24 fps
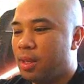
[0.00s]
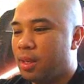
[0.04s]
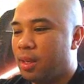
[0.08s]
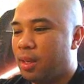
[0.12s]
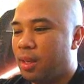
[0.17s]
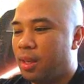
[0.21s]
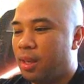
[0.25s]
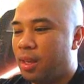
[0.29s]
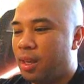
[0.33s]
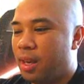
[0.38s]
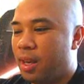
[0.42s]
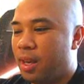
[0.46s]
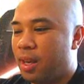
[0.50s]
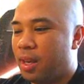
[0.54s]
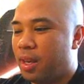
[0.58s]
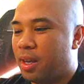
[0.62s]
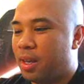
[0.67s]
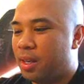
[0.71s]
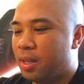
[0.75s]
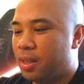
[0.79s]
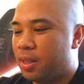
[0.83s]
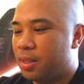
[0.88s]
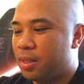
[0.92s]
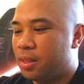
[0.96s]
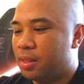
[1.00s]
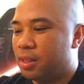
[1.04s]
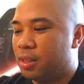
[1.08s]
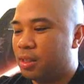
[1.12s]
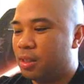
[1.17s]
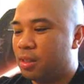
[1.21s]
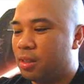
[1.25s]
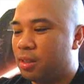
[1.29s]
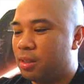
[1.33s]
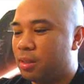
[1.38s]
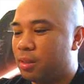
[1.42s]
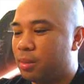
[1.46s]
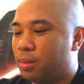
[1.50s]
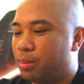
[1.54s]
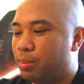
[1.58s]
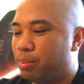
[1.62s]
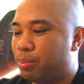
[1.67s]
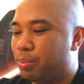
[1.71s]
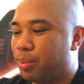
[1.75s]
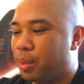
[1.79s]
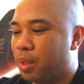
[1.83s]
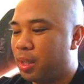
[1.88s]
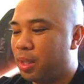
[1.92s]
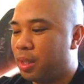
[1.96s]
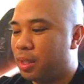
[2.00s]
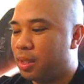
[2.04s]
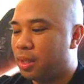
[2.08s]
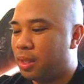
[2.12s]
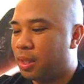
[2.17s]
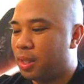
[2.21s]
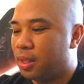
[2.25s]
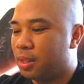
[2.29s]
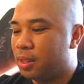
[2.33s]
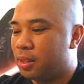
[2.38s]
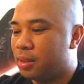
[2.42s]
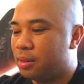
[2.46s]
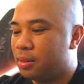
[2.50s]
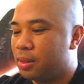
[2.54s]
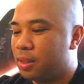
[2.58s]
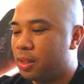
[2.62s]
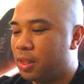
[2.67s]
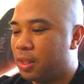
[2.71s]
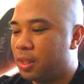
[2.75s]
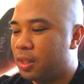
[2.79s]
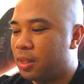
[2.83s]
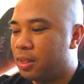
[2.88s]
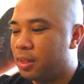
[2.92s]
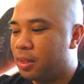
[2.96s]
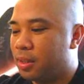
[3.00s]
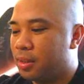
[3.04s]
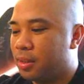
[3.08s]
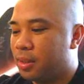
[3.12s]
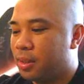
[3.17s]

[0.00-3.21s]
Yeah. So big thank you, Jig.